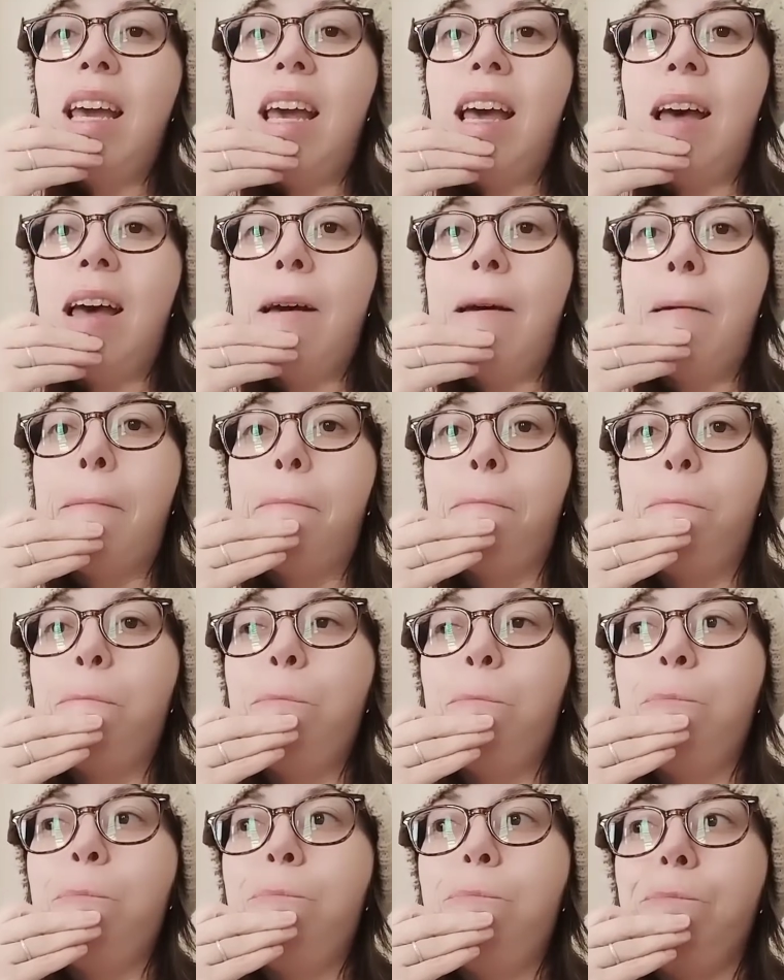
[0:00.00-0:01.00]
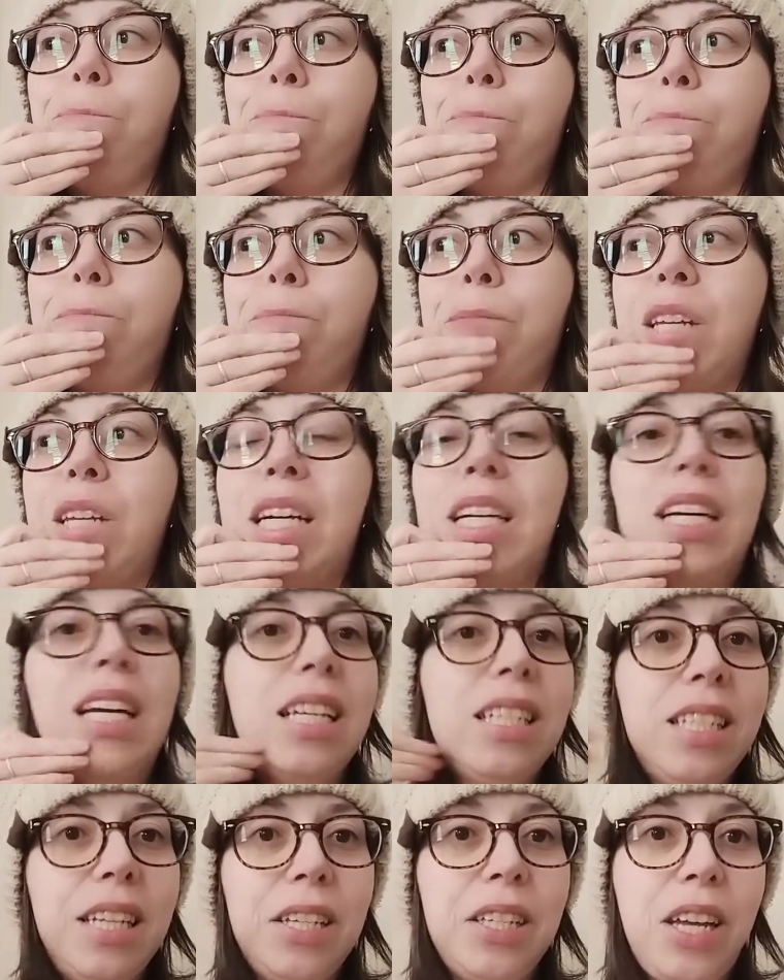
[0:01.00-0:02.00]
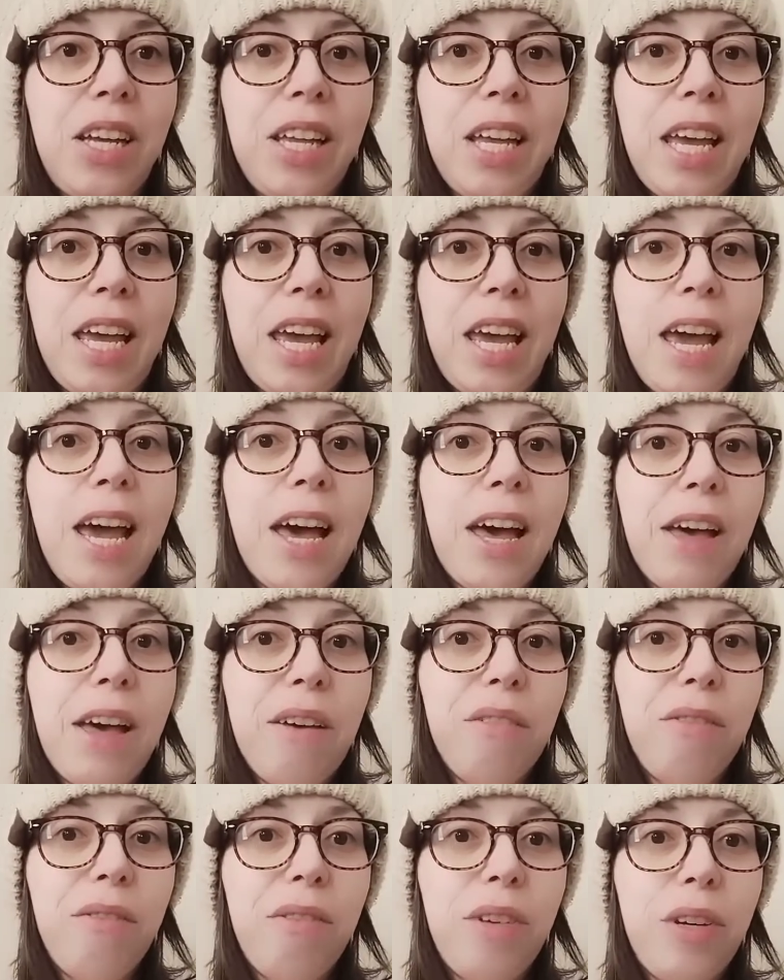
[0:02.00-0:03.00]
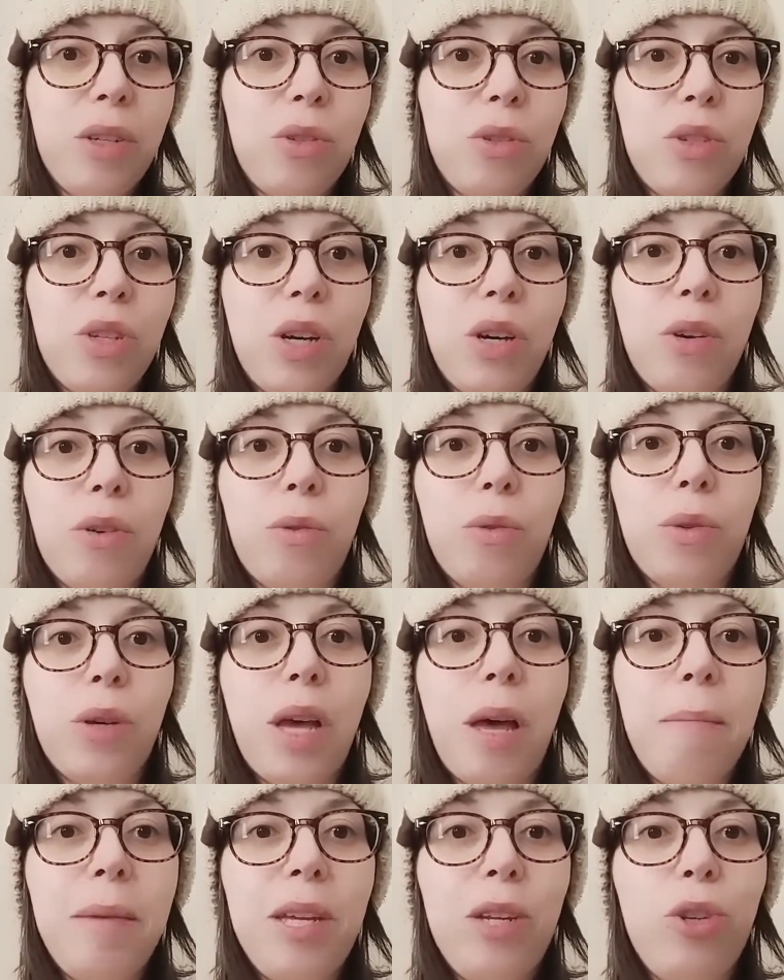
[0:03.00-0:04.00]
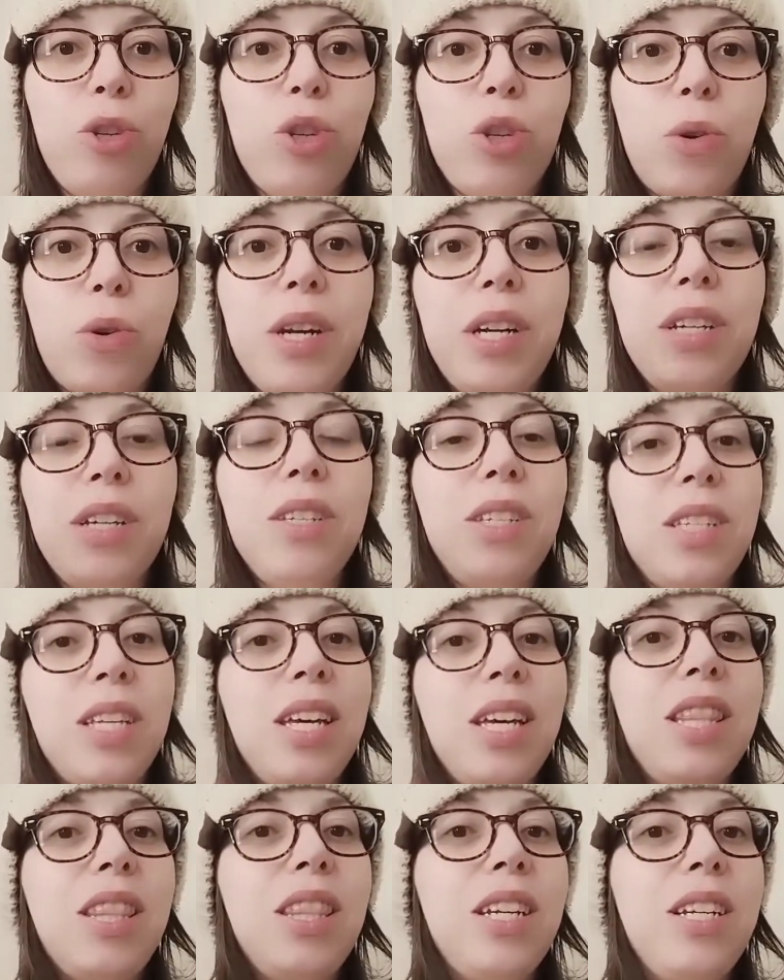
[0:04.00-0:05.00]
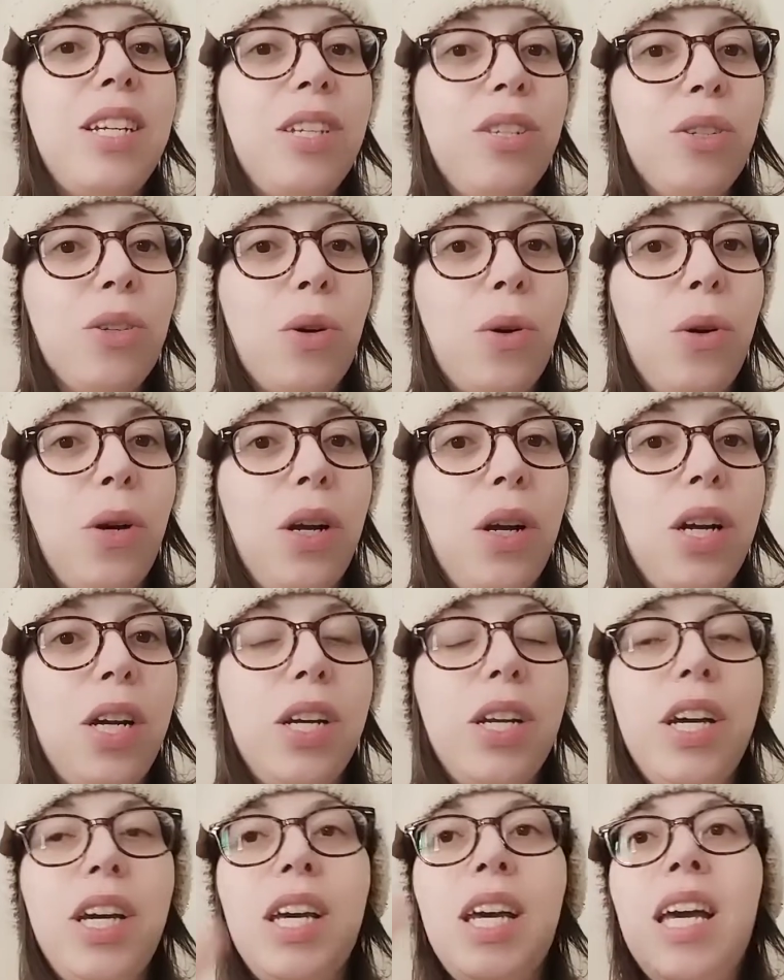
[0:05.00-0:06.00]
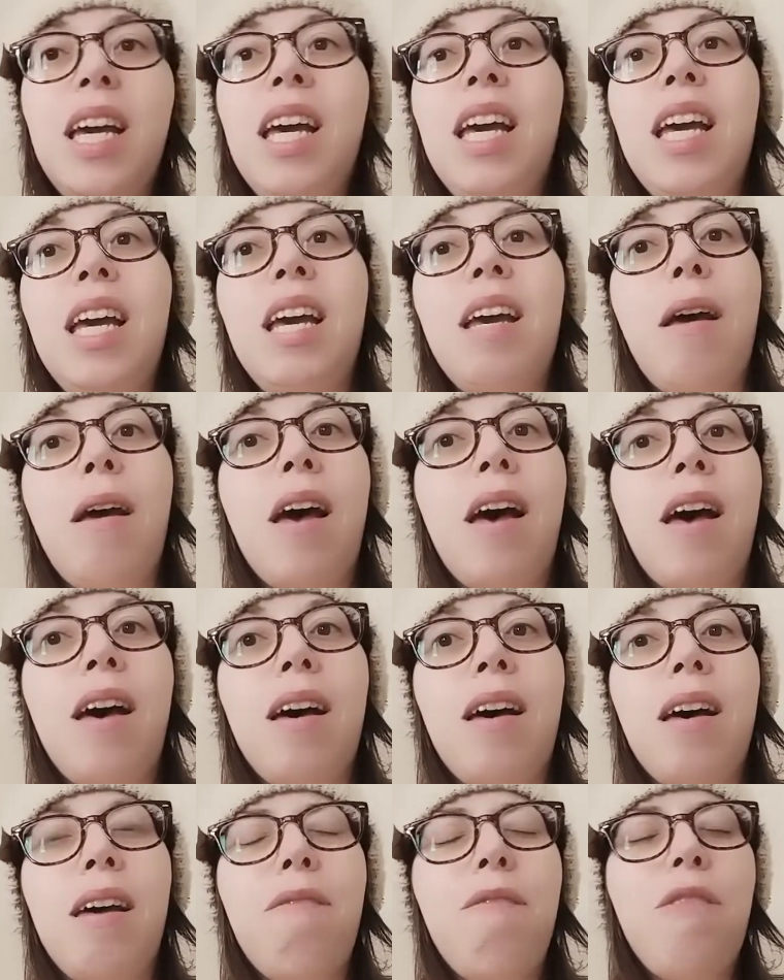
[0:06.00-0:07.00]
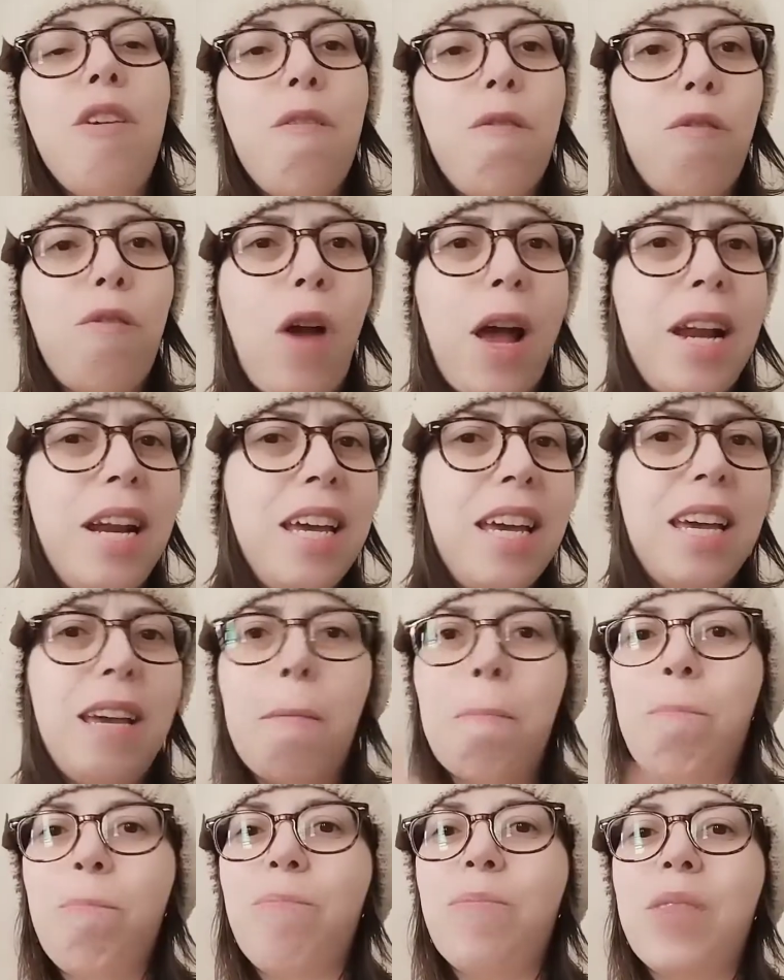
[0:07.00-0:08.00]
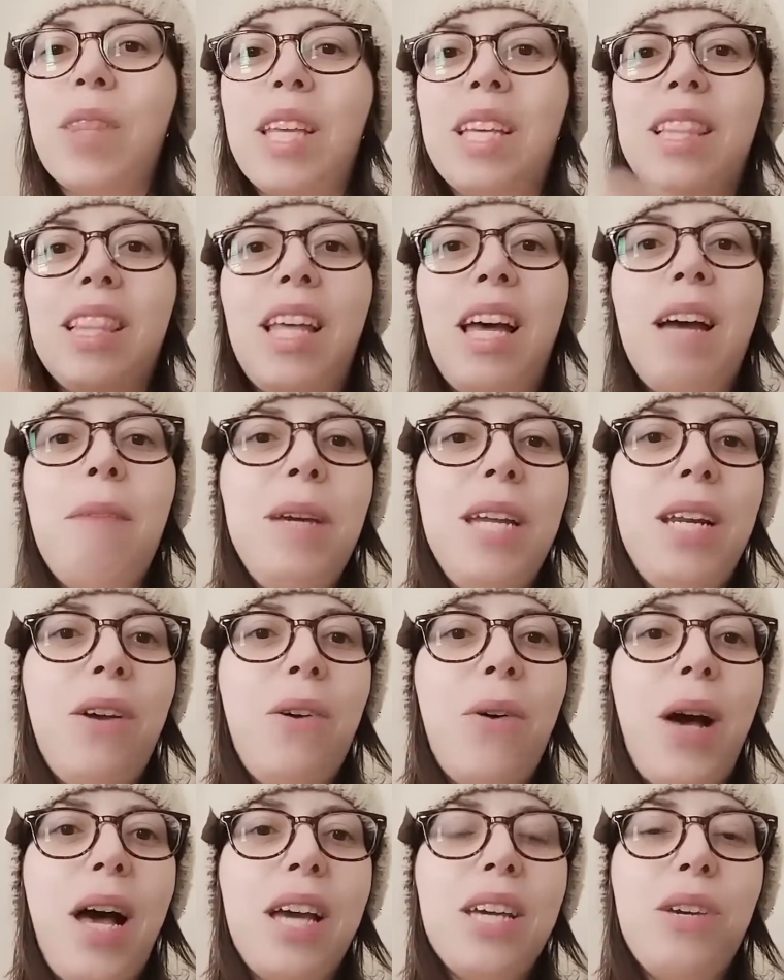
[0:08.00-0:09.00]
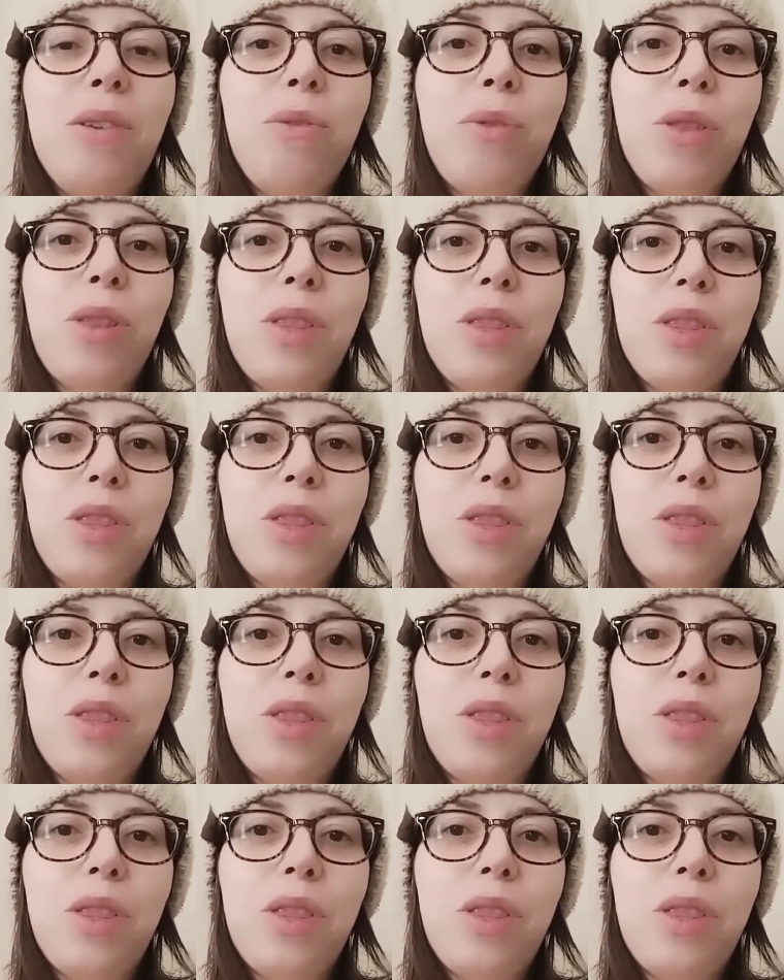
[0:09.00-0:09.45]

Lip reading: I guess that's all I have. So come and join us in the Discord. If you've read it, let me know how you th